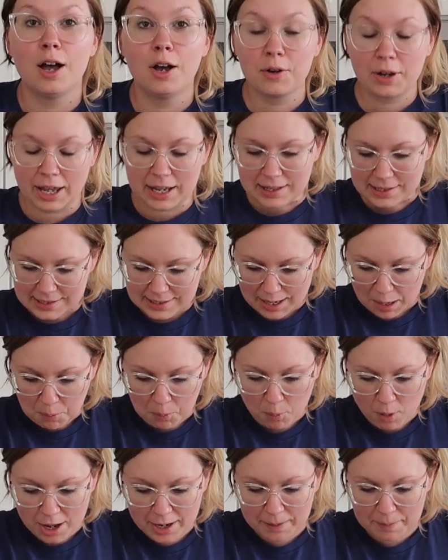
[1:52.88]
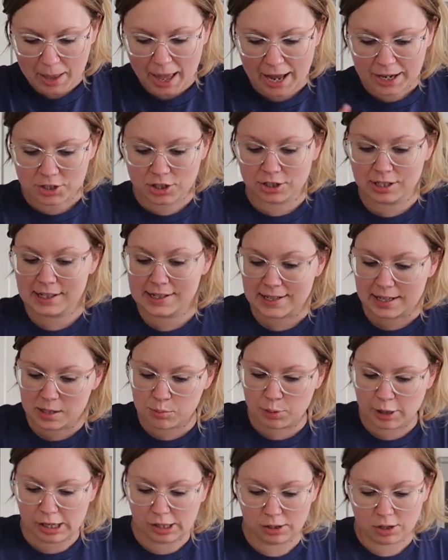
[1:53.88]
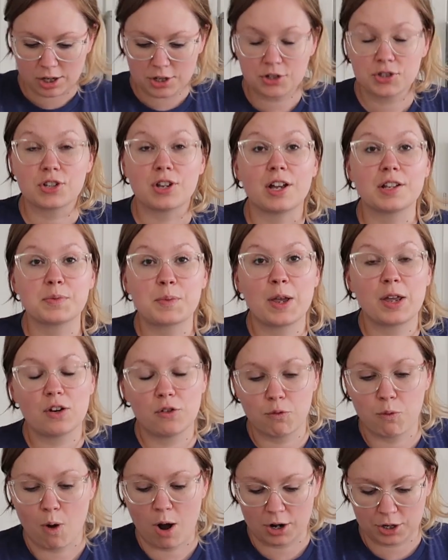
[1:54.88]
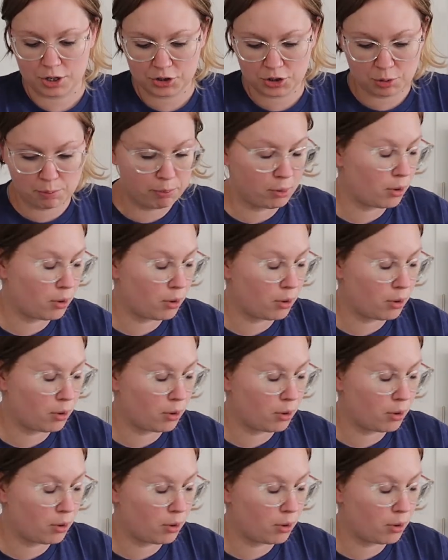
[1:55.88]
Okay, step 1, I'm actually said to bring a large saucepan of water to